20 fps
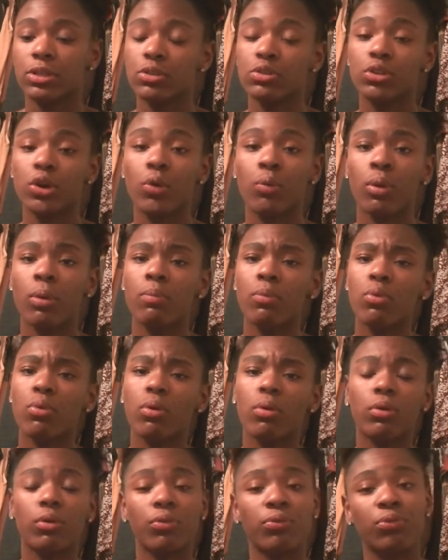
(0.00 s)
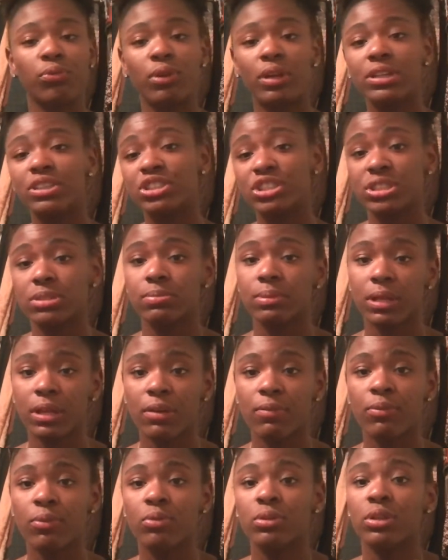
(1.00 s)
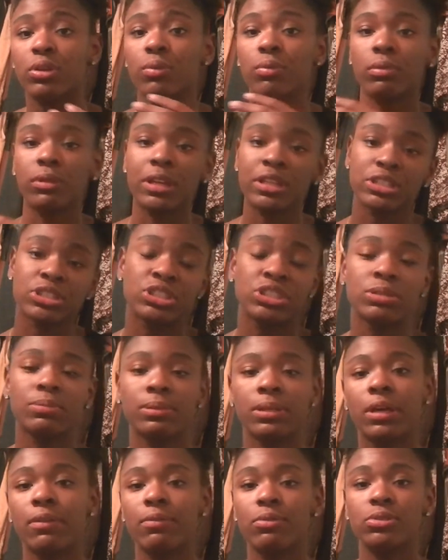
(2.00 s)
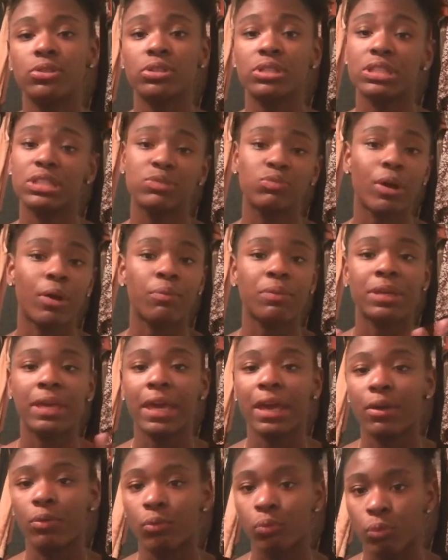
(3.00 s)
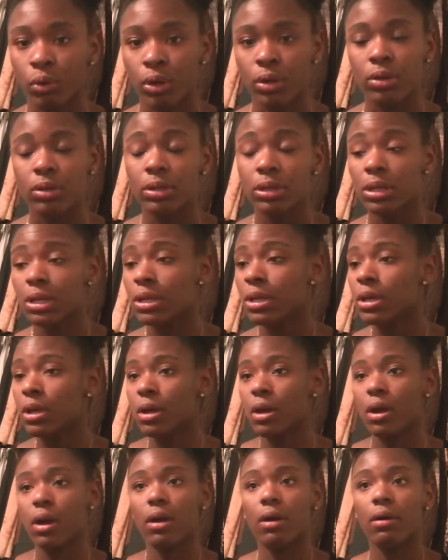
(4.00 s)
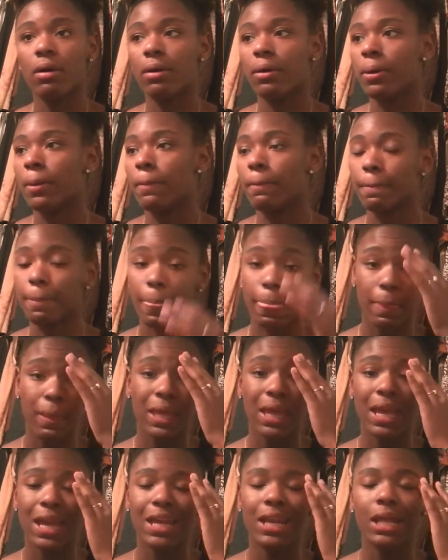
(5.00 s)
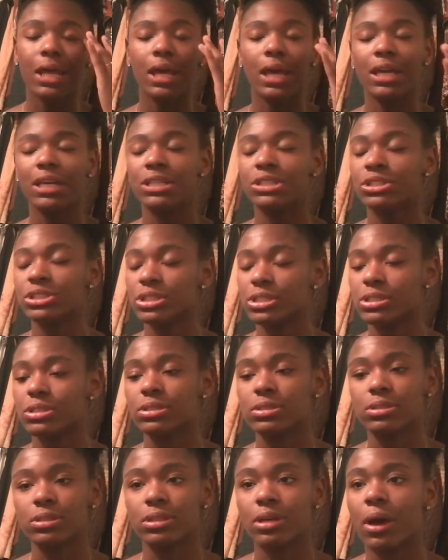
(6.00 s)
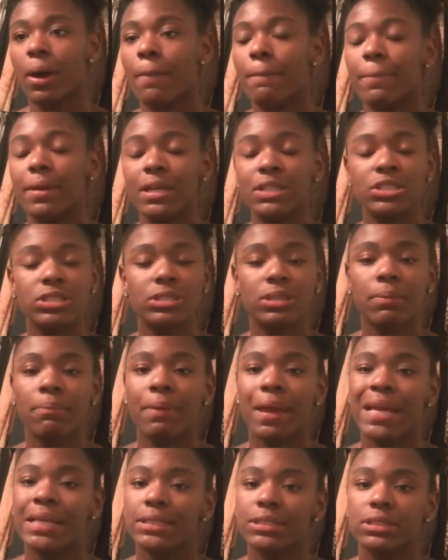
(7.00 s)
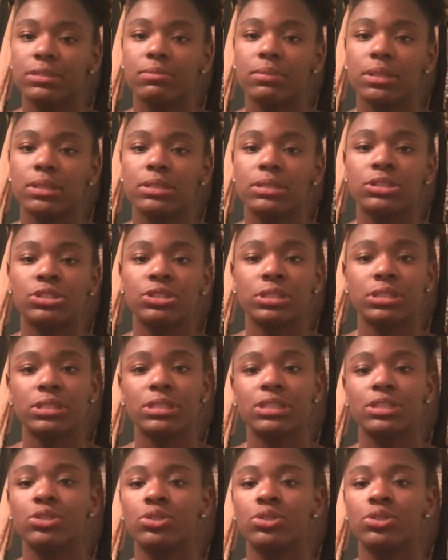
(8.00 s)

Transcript: know, we're more on a friendship level than a relationship level, so this is why we can't work. And it's just it just amazes me to just see